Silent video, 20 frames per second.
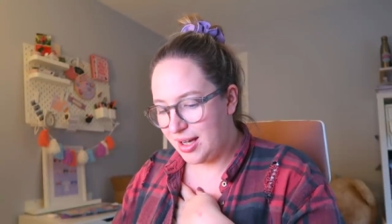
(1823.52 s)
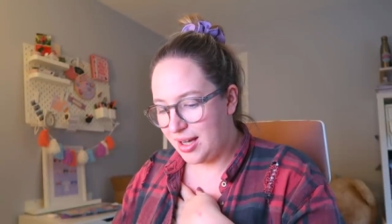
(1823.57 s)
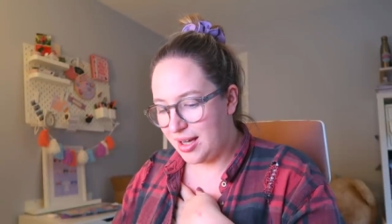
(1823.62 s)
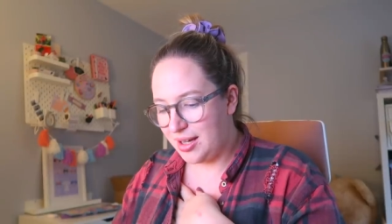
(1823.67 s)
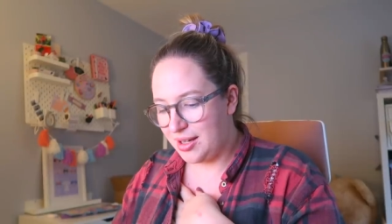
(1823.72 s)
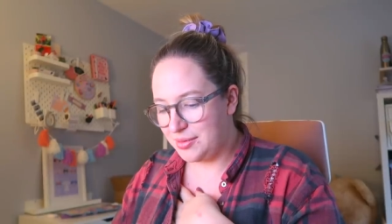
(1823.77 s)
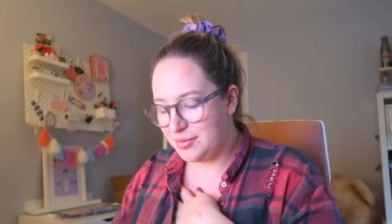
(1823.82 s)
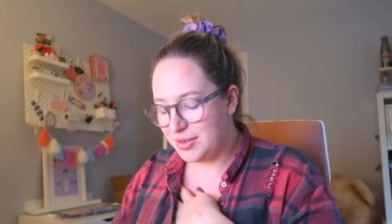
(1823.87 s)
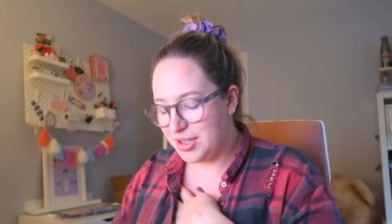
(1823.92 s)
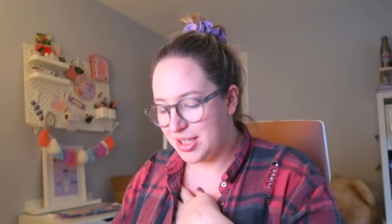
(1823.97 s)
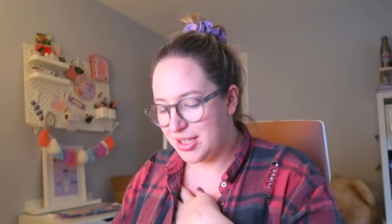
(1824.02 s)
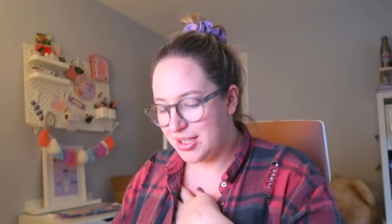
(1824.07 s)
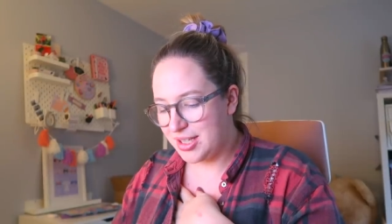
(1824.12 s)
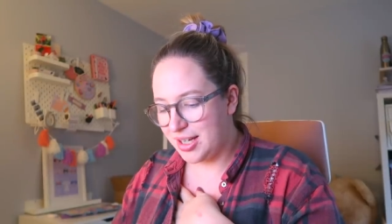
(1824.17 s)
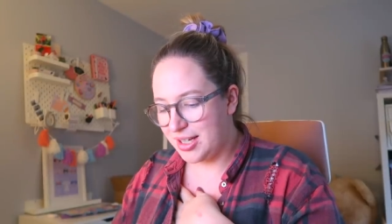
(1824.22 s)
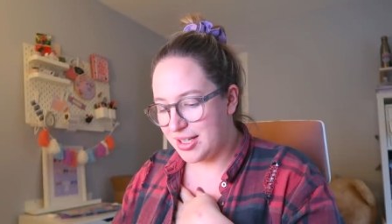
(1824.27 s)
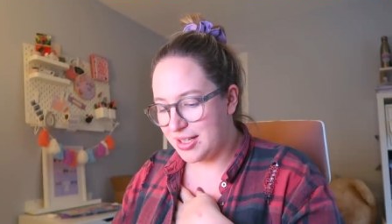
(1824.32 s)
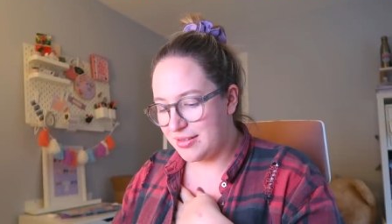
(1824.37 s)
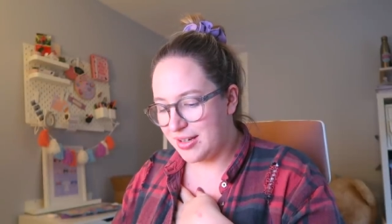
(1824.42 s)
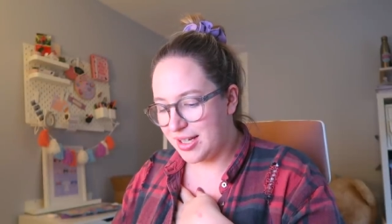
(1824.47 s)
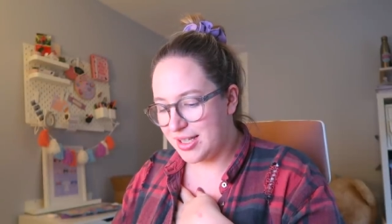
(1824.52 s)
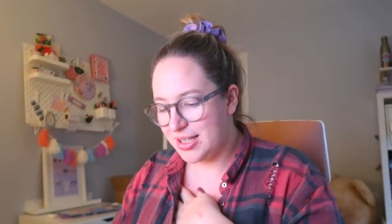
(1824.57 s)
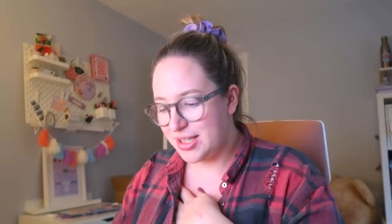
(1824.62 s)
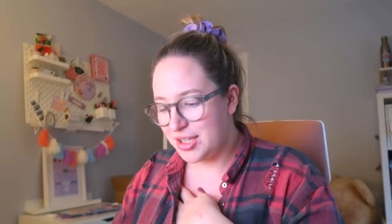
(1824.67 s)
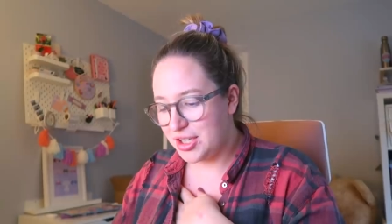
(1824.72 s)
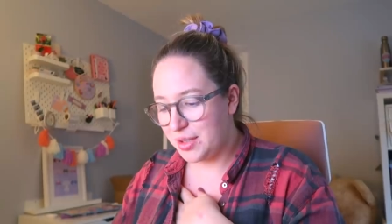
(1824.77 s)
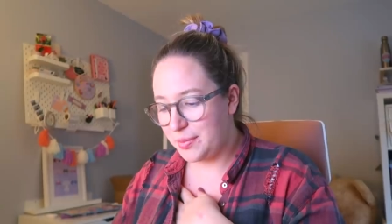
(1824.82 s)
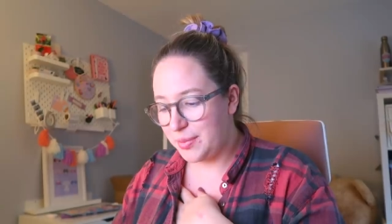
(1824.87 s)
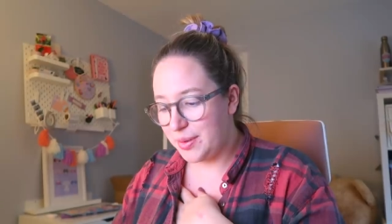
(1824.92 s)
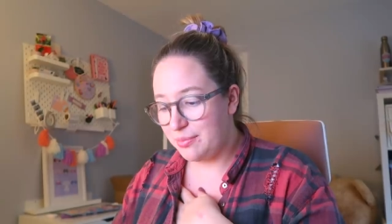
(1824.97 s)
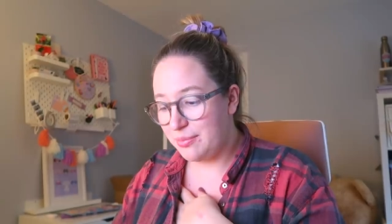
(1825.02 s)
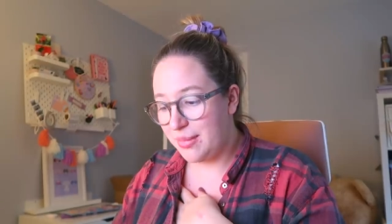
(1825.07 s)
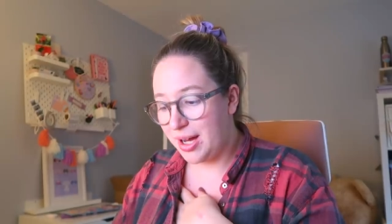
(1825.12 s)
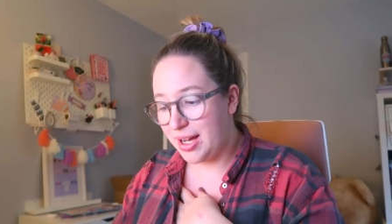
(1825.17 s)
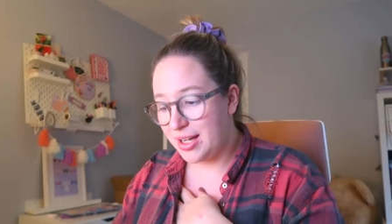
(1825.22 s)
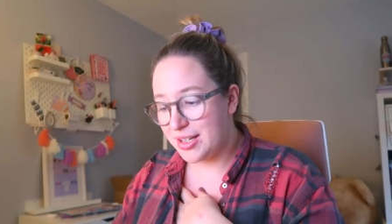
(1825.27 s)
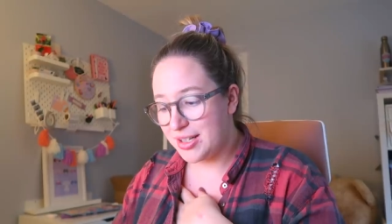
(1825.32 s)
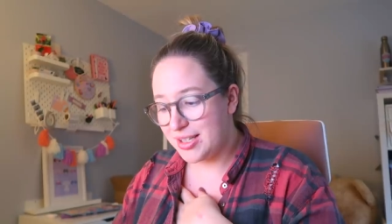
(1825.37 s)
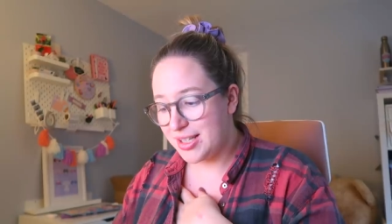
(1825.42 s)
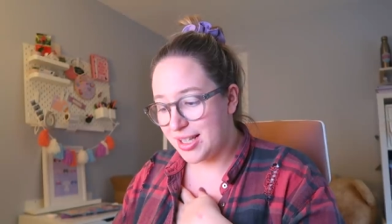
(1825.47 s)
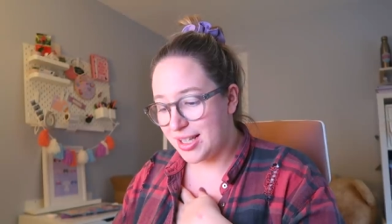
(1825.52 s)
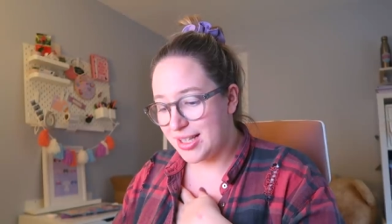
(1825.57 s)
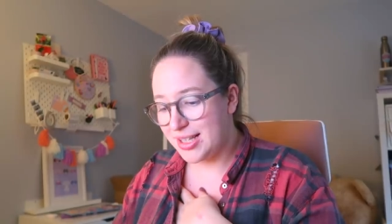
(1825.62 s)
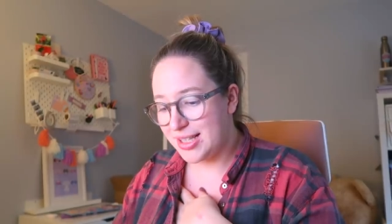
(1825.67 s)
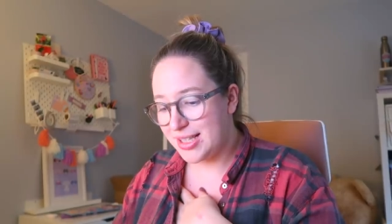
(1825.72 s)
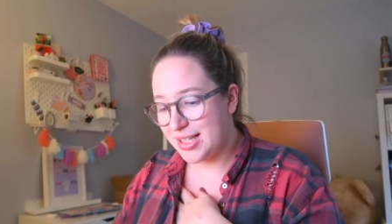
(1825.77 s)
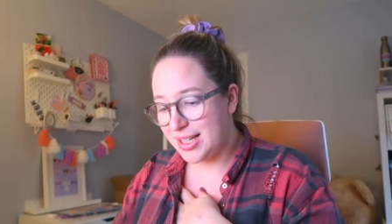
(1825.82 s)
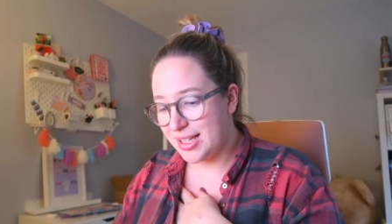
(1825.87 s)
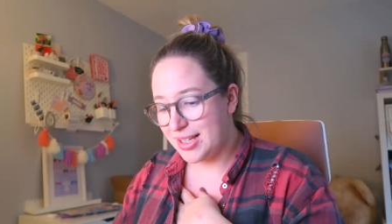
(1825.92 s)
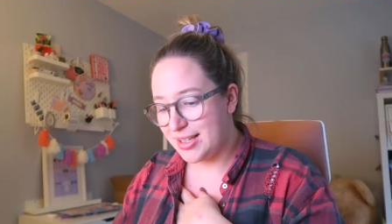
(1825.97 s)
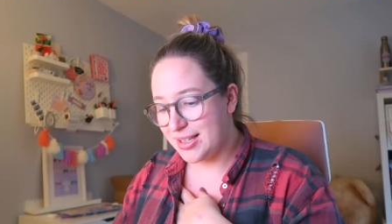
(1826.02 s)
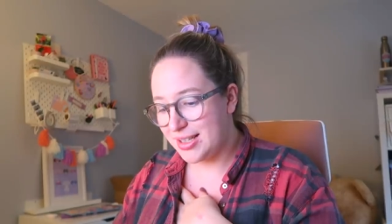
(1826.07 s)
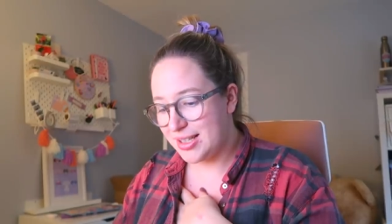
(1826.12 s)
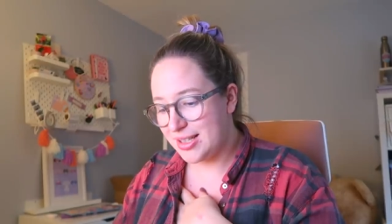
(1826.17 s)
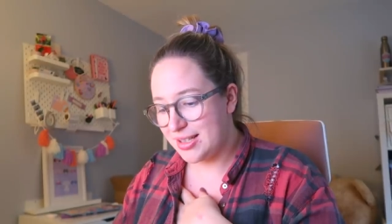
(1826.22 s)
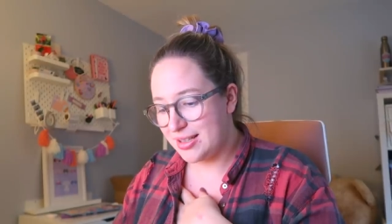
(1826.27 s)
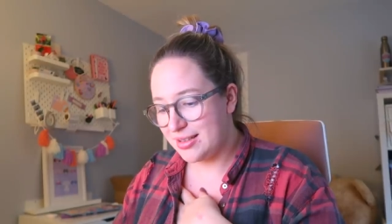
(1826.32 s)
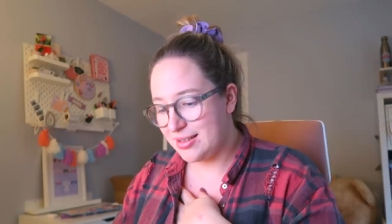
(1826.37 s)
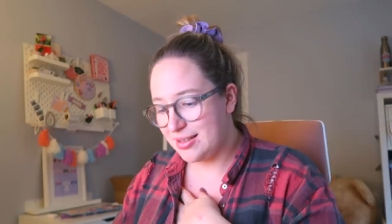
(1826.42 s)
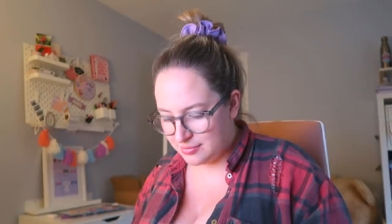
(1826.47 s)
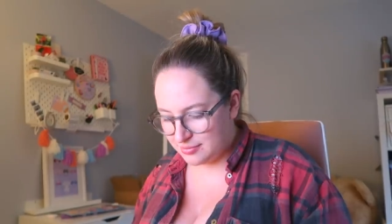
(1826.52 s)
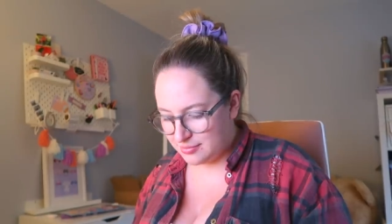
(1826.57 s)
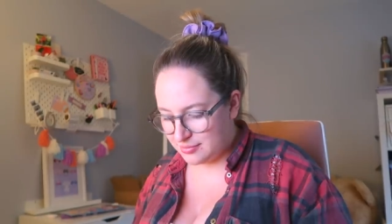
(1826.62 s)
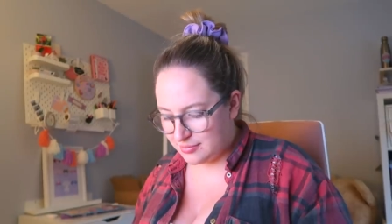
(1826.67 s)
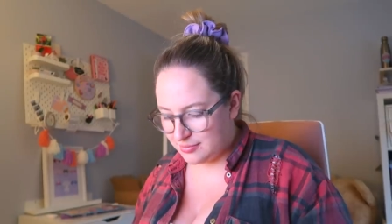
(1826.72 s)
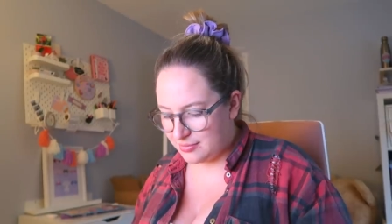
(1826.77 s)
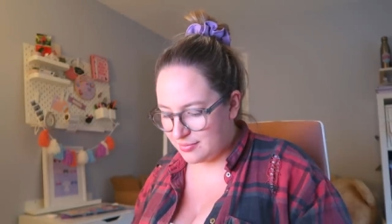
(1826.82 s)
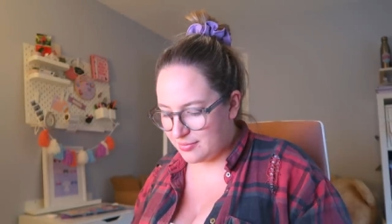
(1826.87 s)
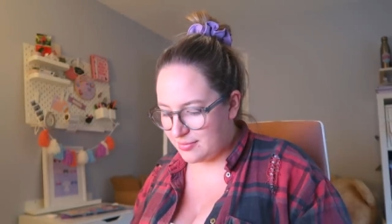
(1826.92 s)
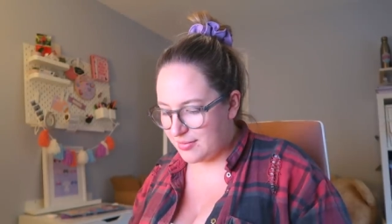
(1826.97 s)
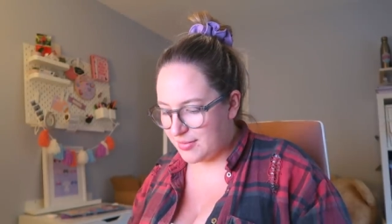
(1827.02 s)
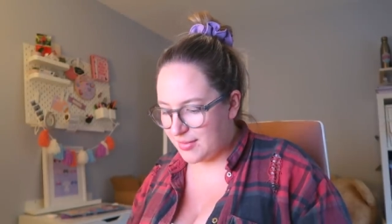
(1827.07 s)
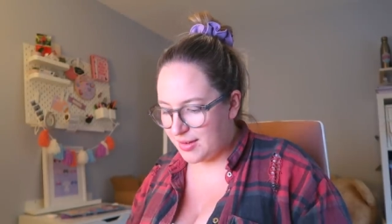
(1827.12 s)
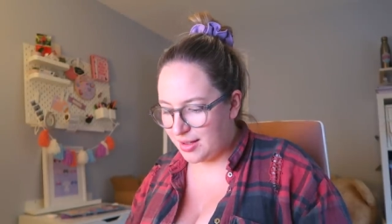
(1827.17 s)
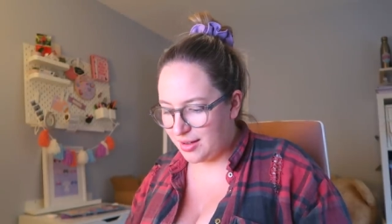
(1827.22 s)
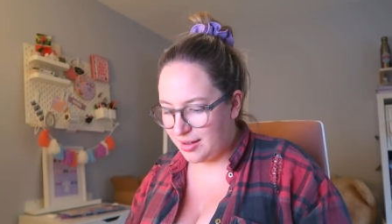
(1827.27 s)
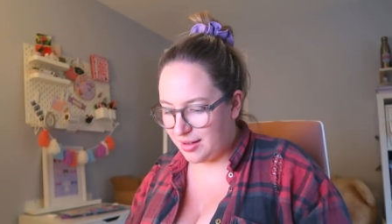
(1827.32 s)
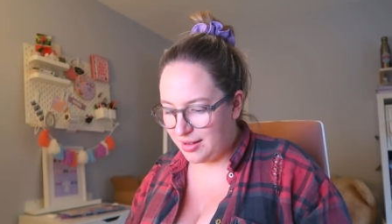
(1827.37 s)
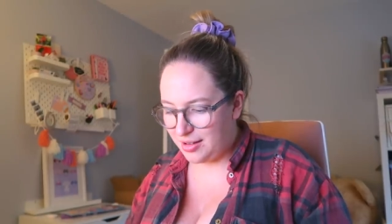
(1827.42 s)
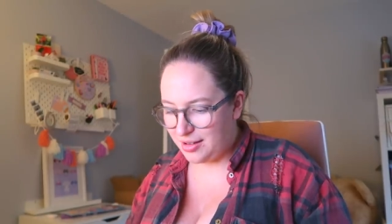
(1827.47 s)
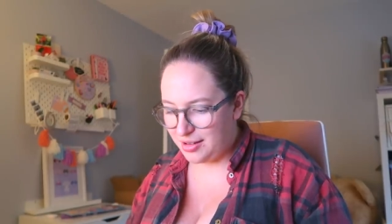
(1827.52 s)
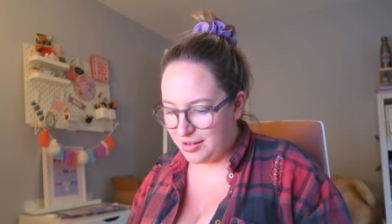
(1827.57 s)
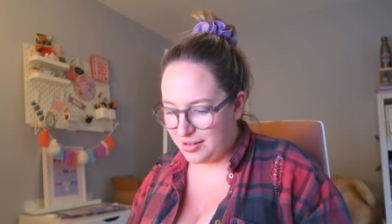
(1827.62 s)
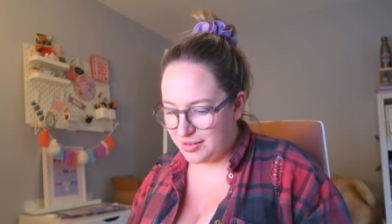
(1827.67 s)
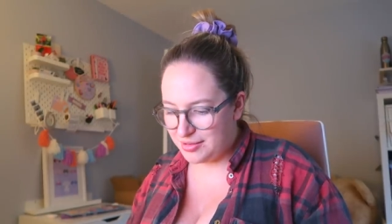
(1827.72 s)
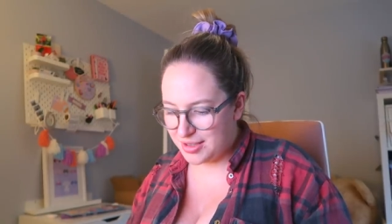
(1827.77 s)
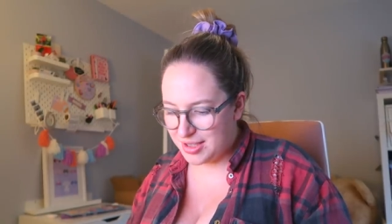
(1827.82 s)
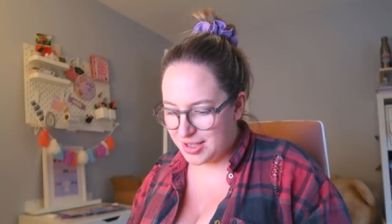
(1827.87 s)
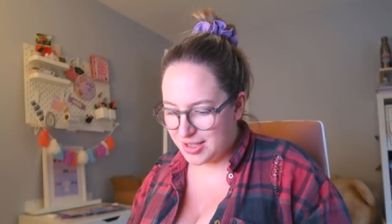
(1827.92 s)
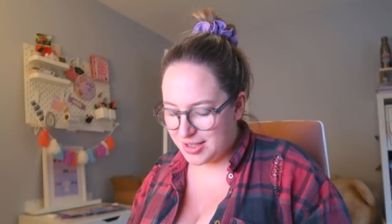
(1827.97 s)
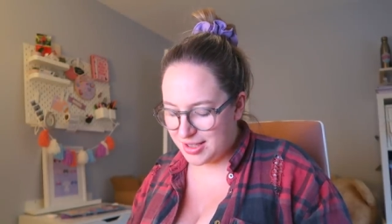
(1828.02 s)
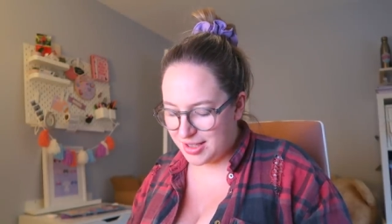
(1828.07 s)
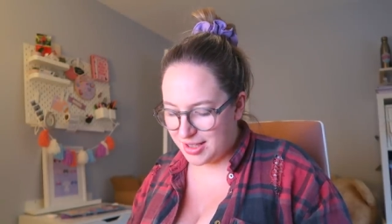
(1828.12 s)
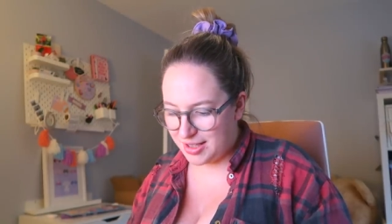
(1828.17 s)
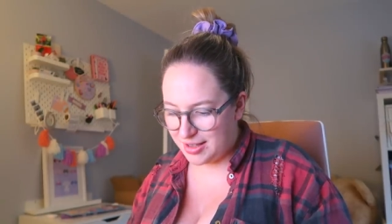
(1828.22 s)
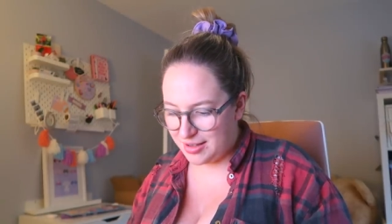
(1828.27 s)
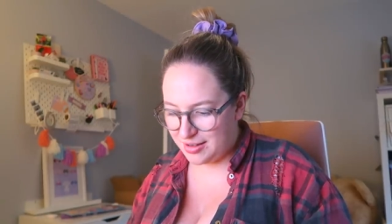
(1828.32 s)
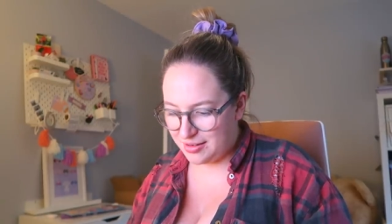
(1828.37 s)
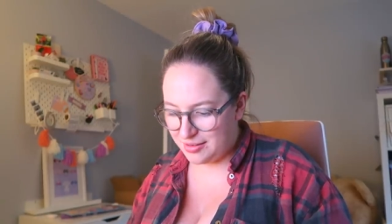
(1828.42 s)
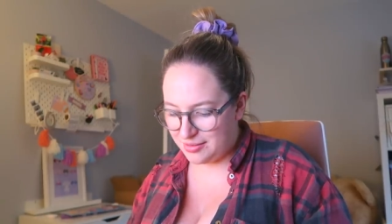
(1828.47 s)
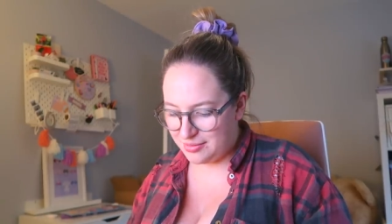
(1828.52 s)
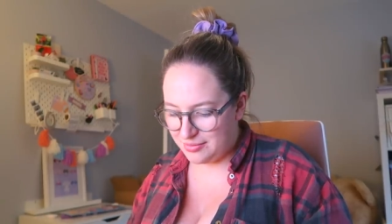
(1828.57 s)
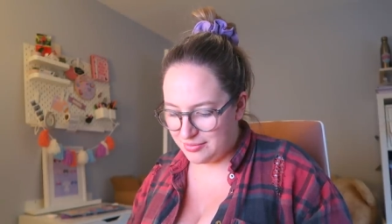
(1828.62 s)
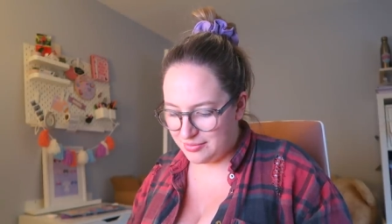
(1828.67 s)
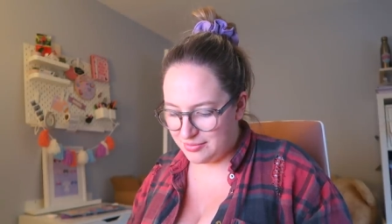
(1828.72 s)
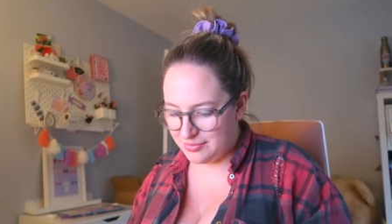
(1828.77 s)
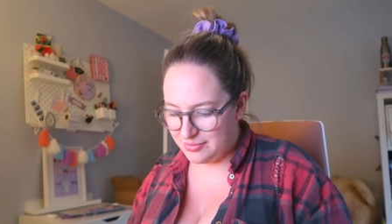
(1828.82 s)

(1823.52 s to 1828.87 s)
Um, she started her Etsy shop in March selling stickers. Oh, she's cute.